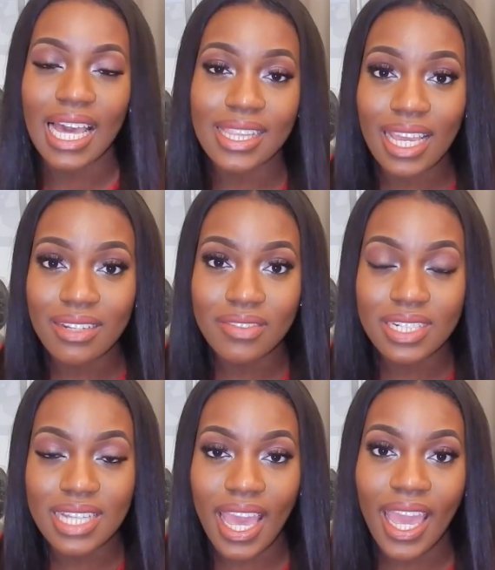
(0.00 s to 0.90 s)
At the end of the
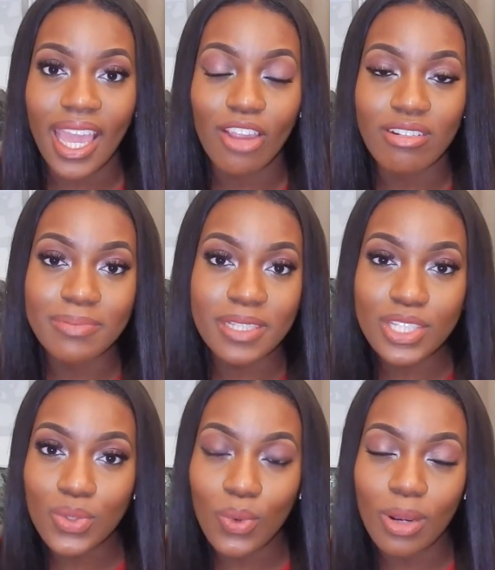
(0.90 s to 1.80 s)
day, Christmas
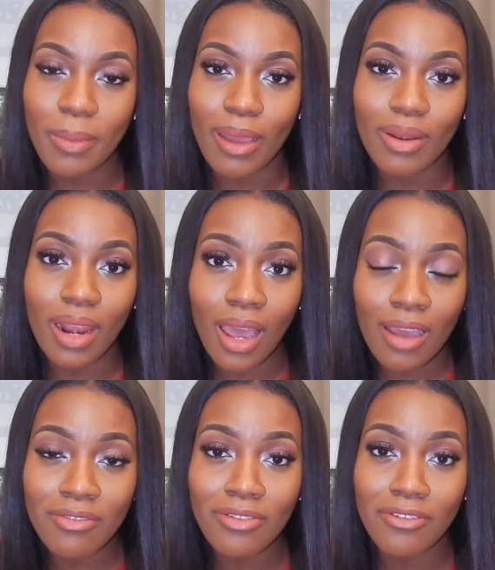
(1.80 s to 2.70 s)
is all about
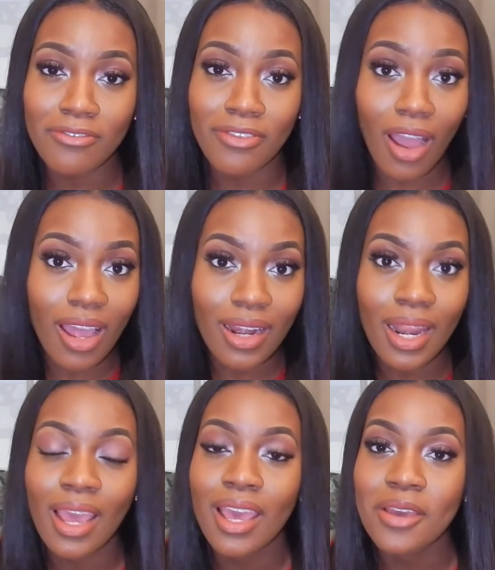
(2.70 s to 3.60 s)
love,
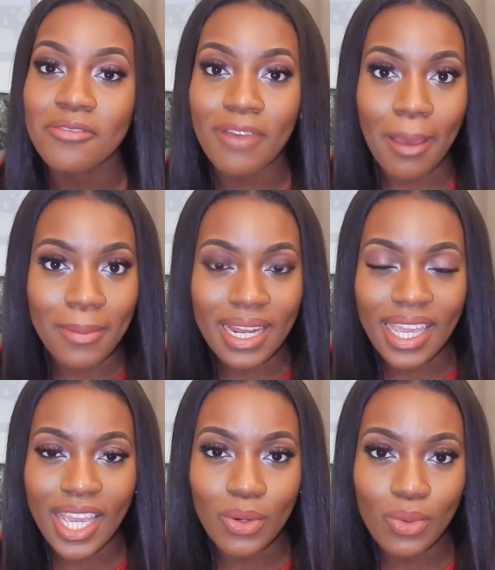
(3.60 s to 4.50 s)
fun,
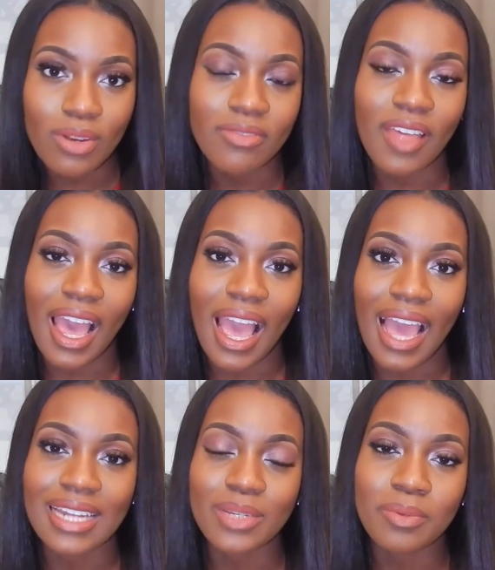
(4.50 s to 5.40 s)
family and all of that
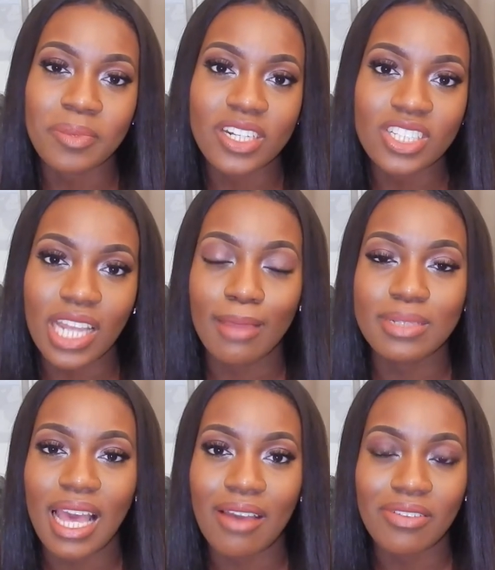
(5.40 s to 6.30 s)
and it would be a shame
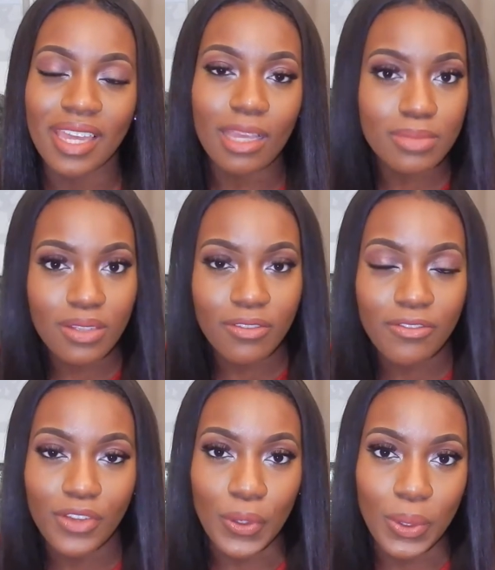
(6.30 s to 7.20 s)
to have heaps of
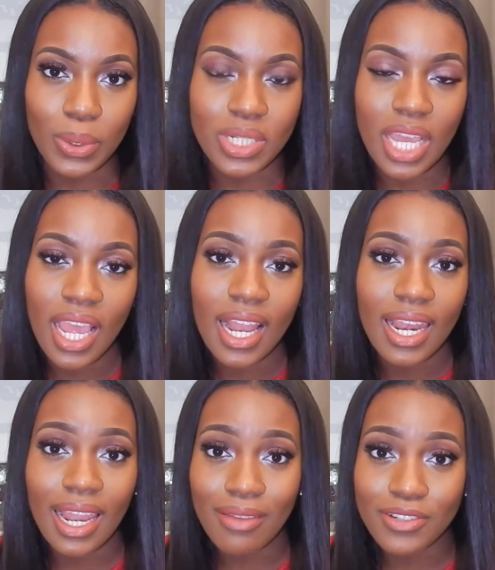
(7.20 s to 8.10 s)
food
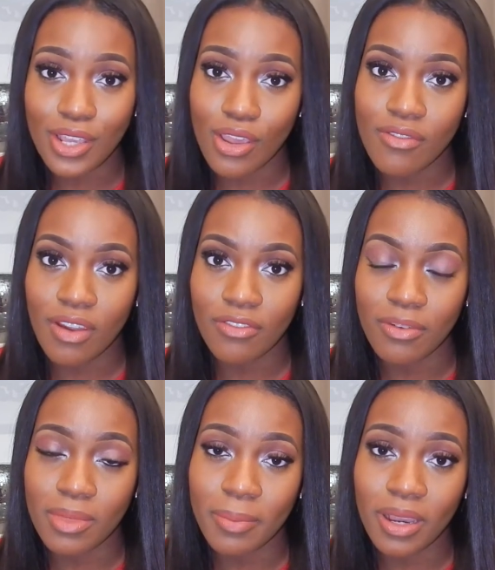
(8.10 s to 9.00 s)
left over
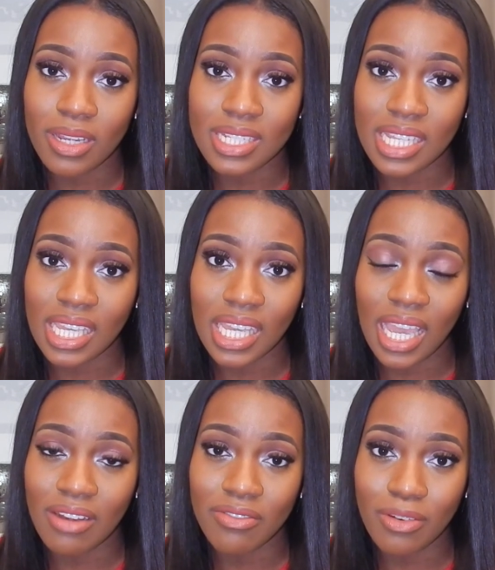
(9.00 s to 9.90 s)
from the party
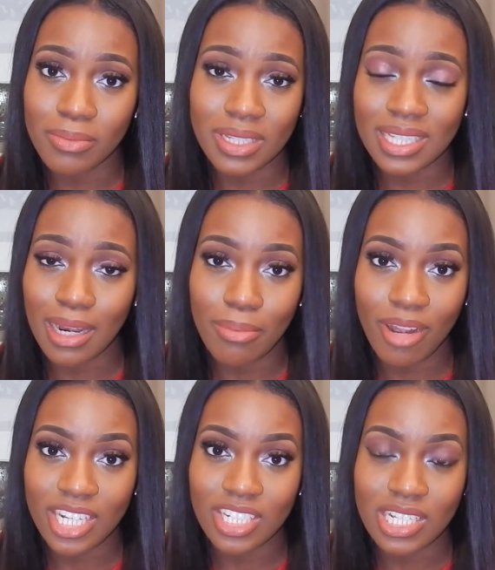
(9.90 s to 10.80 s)
and from the
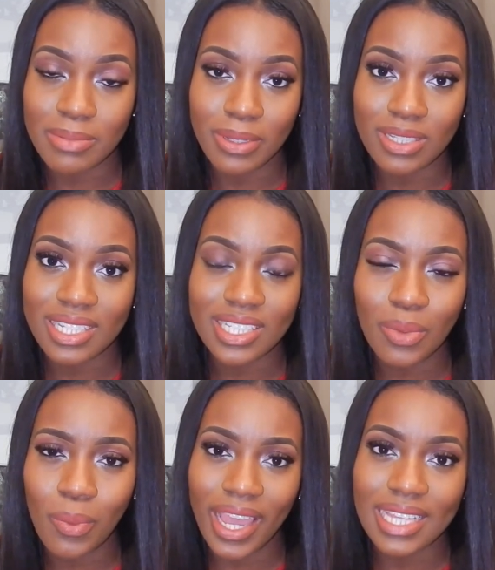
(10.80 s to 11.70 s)
celebrations because it's
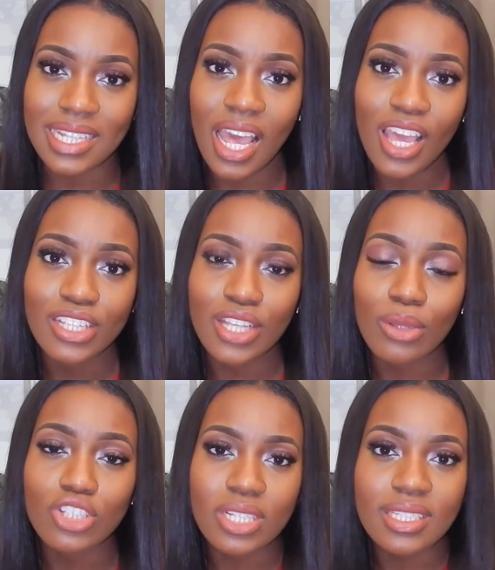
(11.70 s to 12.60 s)
a waste
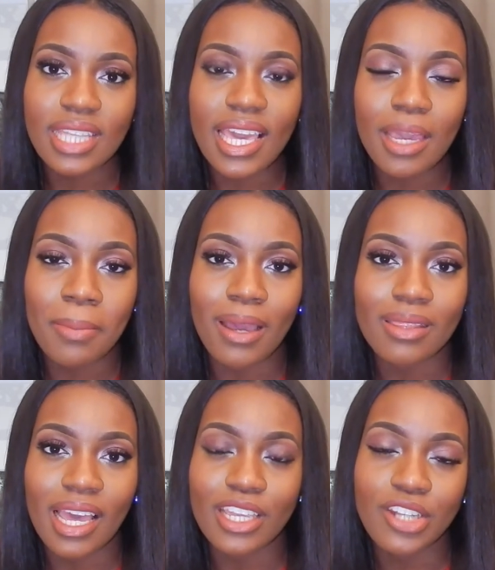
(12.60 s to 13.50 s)
so just think
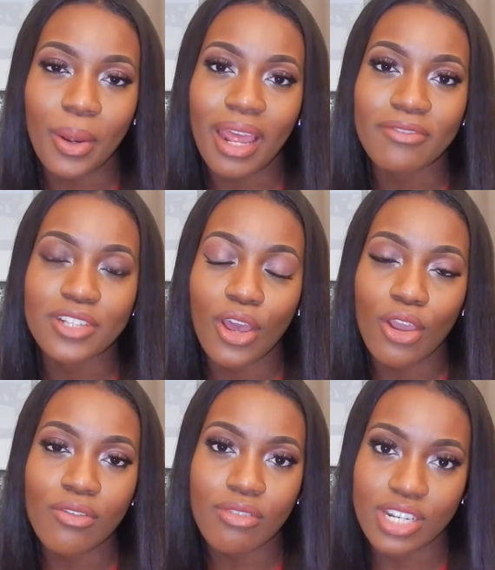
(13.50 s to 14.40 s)
about that you don't have to
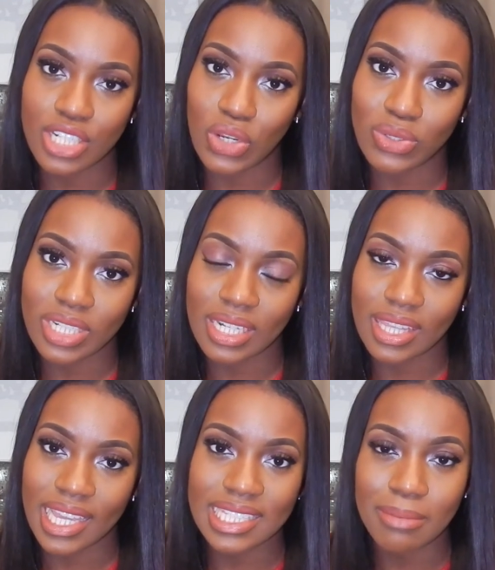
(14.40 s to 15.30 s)
overindulge in
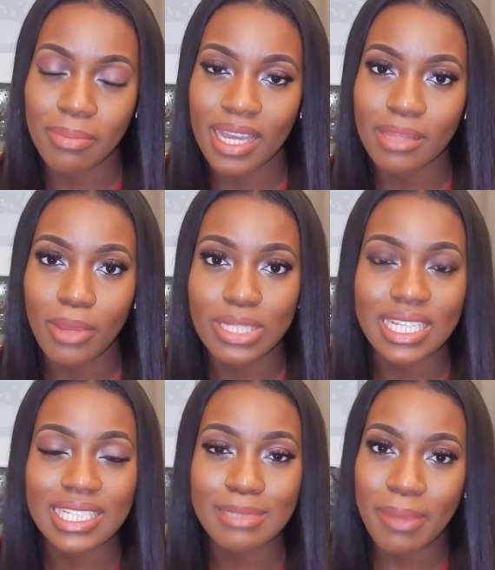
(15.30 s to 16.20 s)
things and buy the most
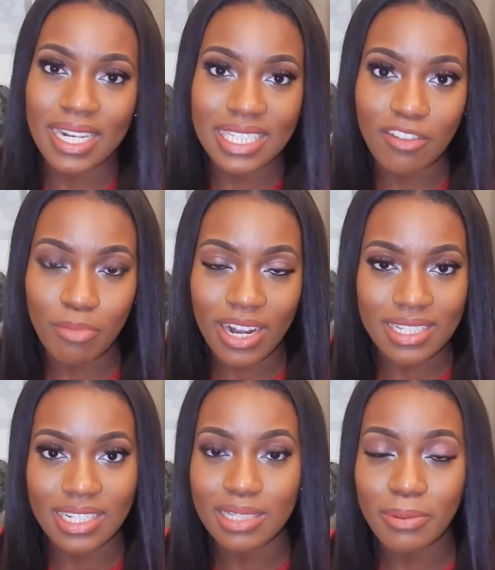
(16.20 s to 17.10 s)
expensive
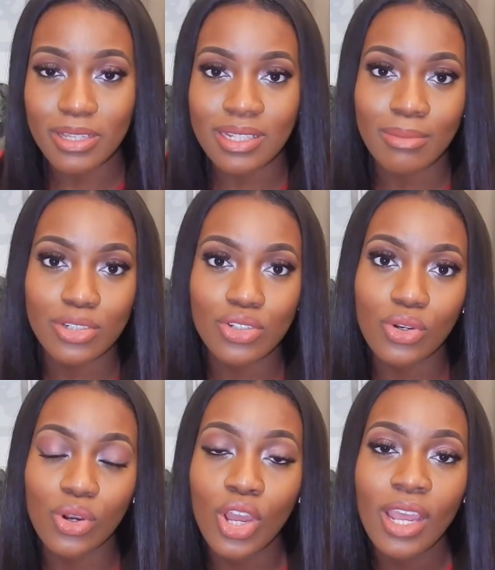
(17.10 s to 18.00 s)
presents because I'm
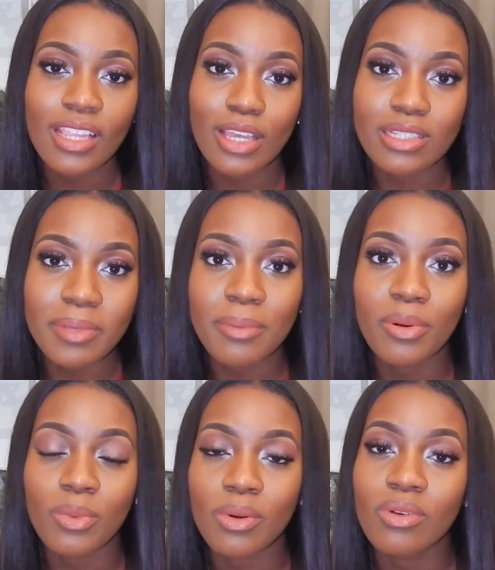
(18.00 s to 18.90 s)
sure those
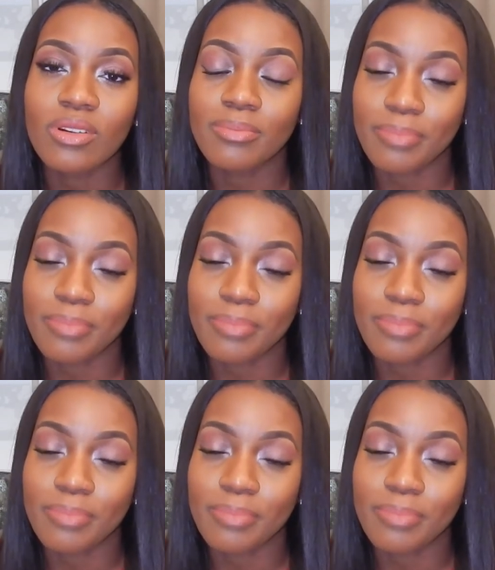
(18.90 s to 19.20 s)
people will